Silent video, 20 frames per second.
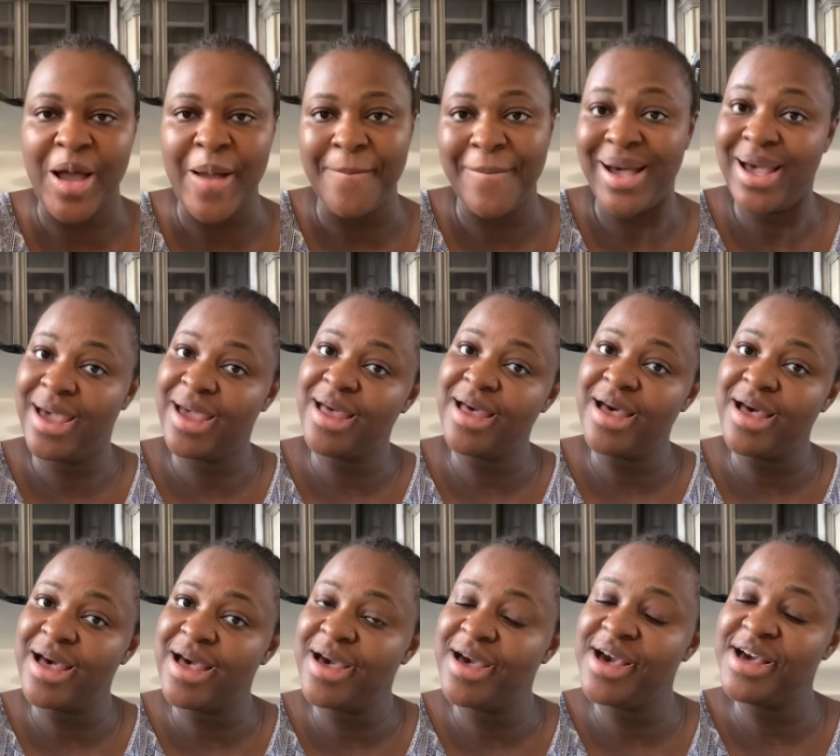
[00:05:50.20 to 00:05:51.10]
Bye
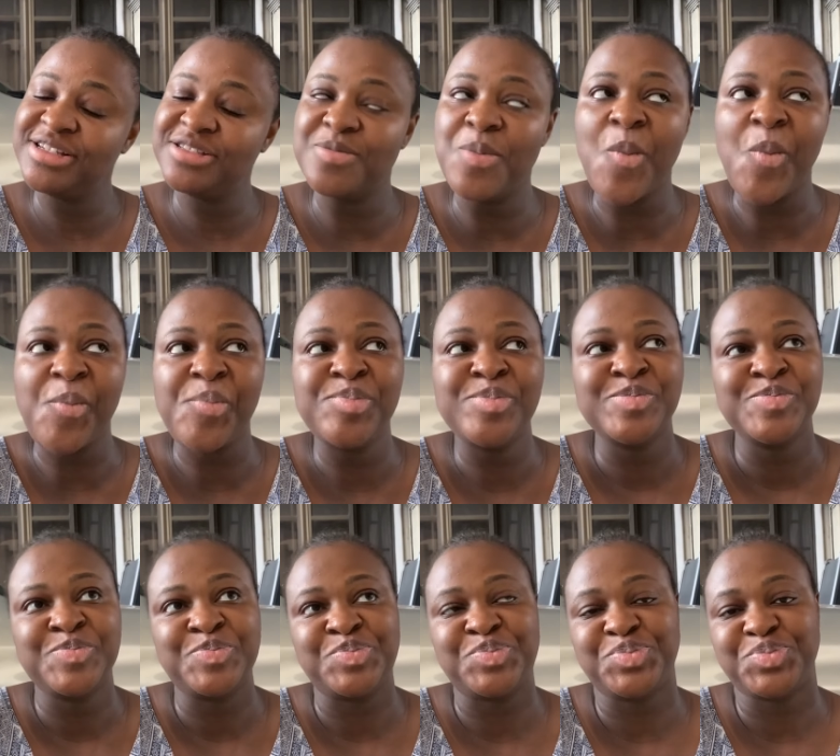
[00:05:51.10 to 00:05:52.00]
guys.
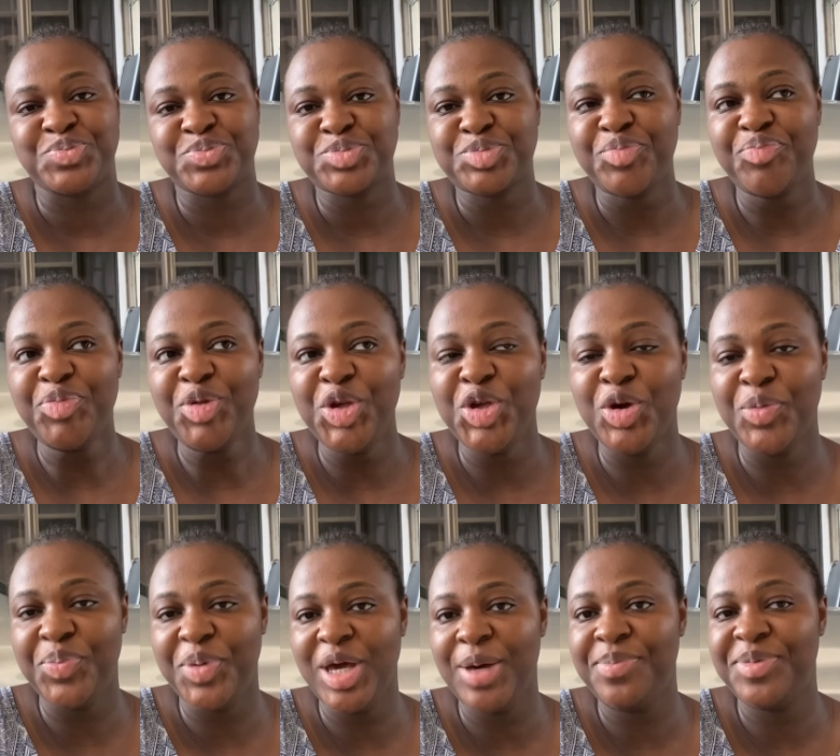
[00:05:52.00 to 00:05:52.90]
Your
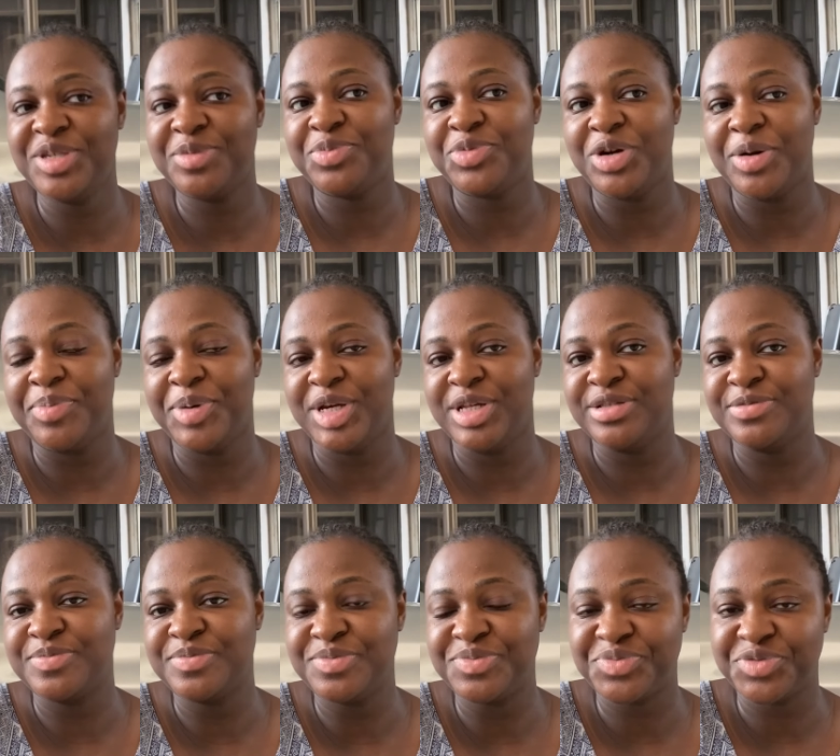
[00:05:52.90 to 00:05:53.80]
baby's prepping
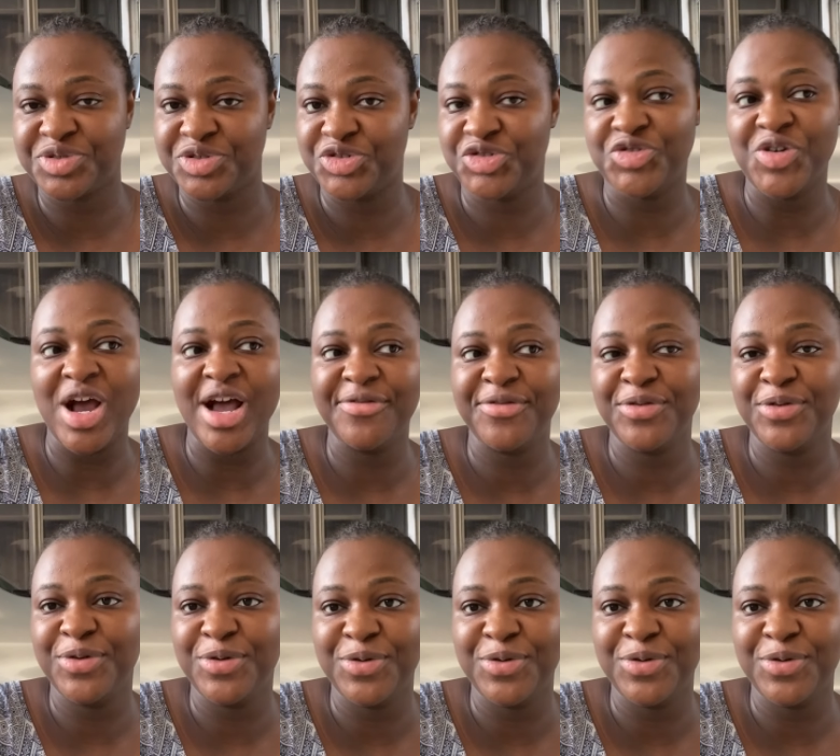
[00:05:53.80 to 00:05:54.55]
to travel